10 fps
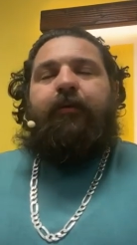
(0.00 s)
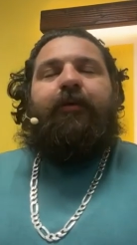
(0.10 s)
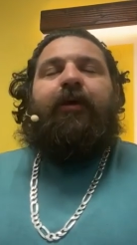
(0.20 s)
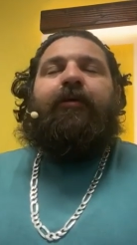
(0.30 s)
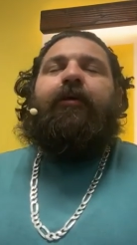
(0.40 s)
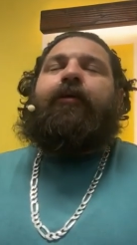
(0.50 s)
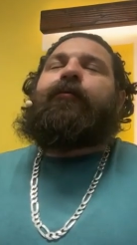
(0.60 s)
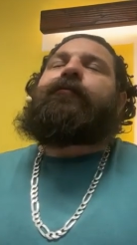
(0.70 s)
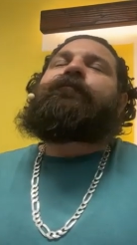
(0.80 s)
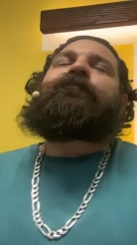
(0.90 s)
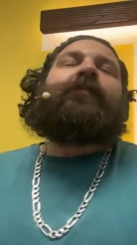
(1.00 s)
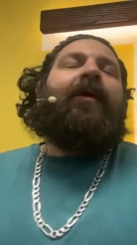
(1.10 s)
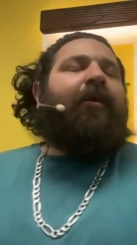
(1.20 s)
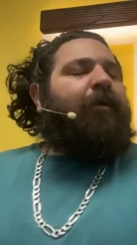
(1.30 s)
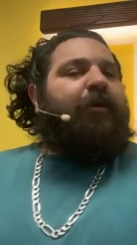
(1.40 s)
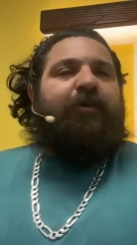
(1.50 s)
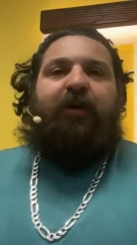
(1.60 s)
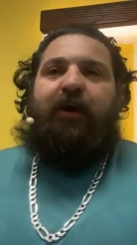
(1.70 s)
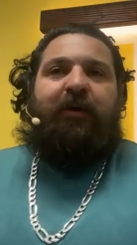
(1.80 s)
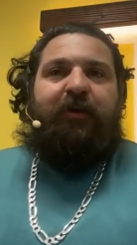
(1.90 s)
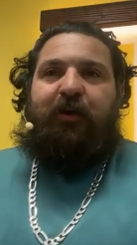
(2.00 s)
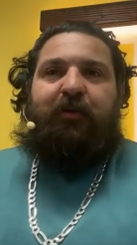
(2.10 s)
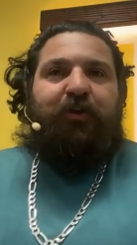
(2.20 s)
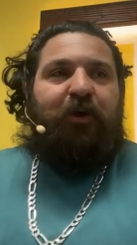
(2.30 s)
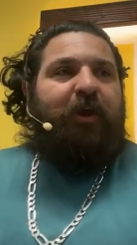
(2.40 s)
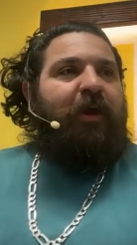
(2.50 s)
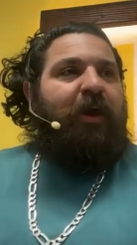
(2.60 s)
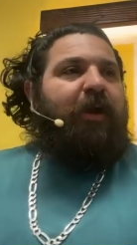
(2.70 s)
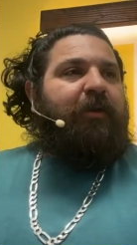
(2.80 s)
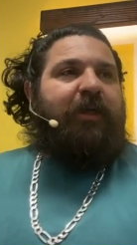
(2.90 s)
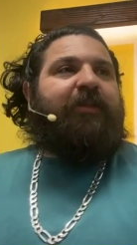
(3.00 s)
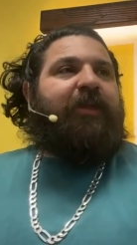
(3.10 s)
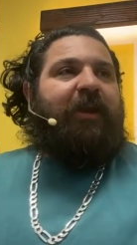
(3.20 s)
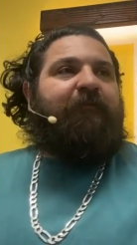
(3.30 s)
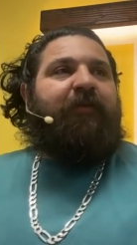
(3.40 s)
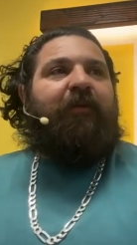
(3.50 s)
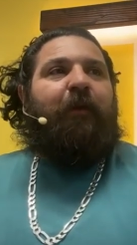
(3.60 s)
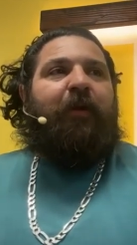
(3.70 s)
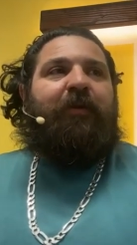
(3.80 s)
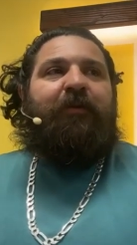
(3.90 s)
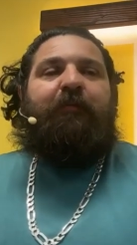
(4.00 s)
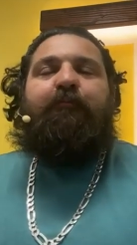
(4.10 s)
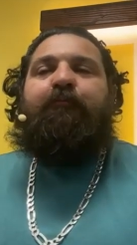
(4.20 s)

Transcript: was like, No. So I, you know, turn it on, get get it filled up and